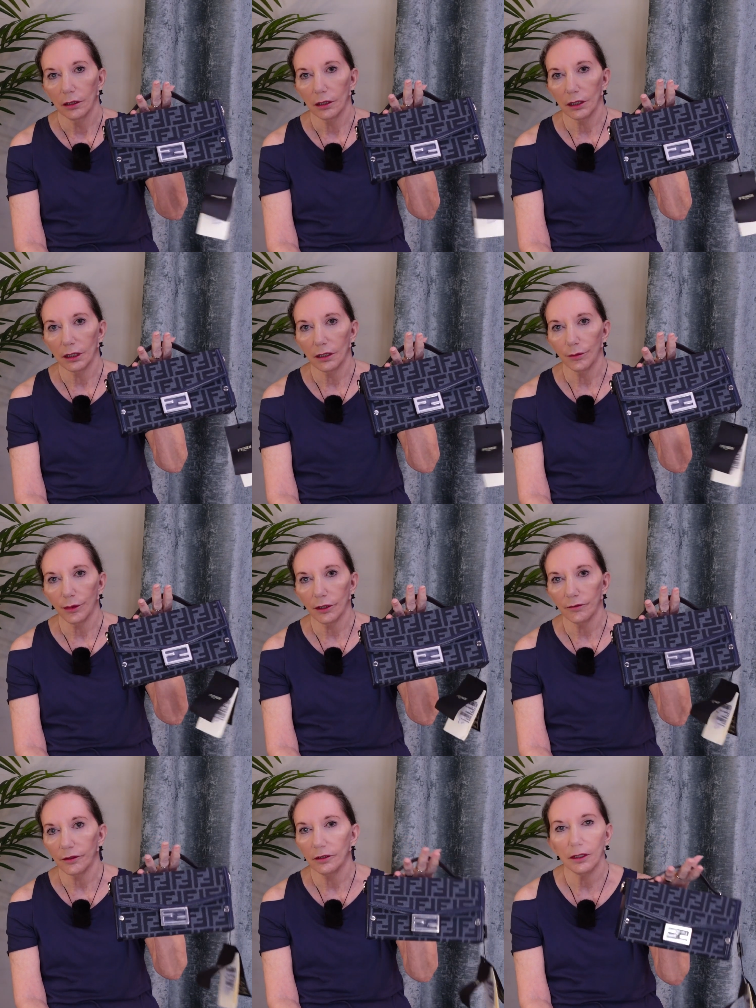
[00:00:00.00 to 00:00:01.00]
You know,
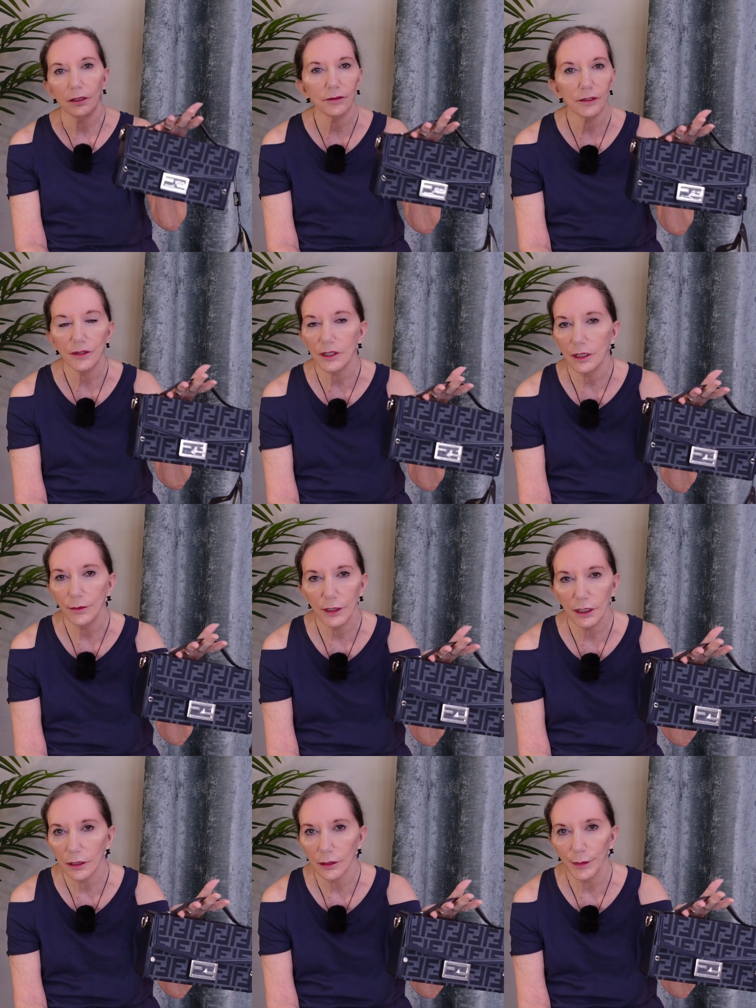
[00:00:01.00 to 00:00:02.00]
but I've got so
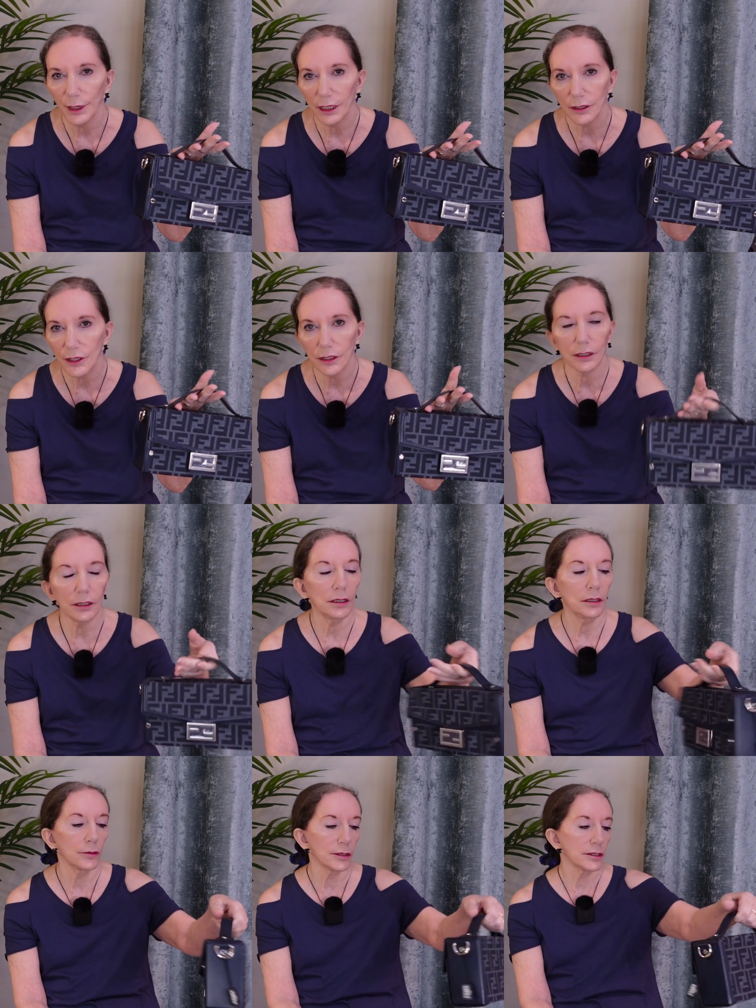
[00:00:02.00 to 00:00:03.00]
many other bags that are,
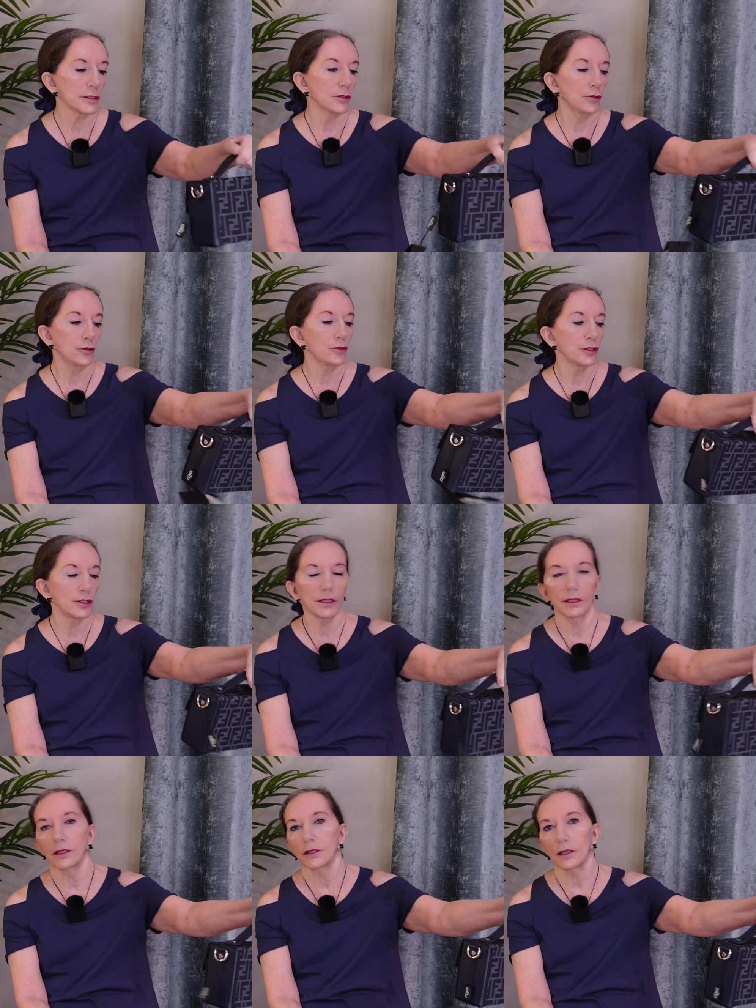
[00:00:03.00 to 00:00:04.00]
oh, that's gorgeous
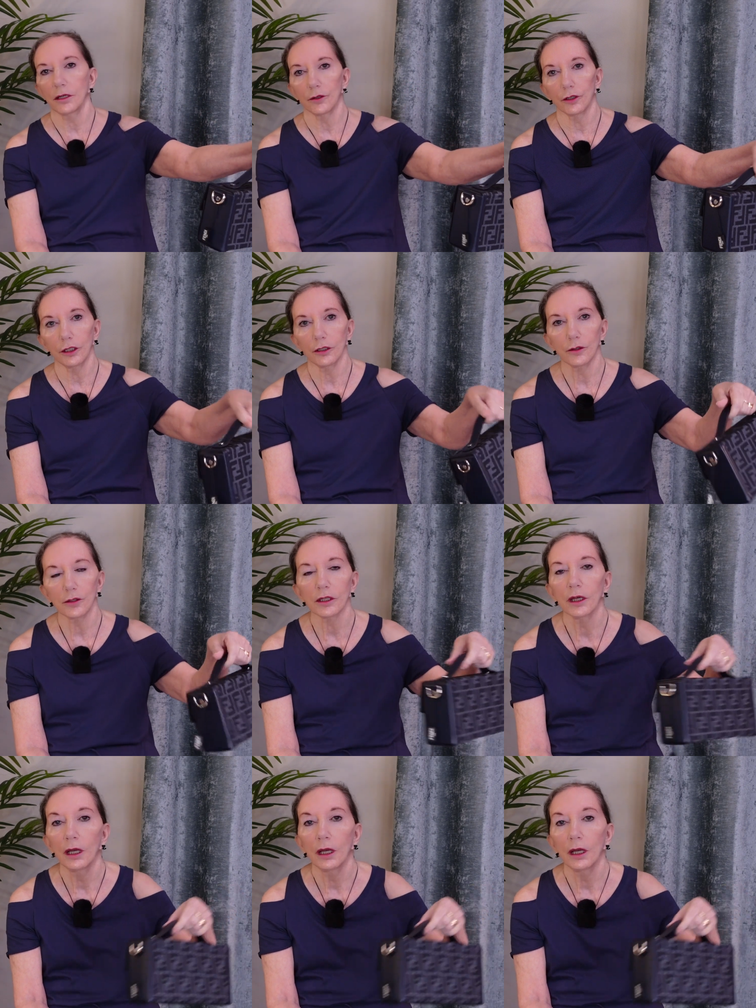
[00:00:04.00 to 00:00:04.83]
and they're so cute.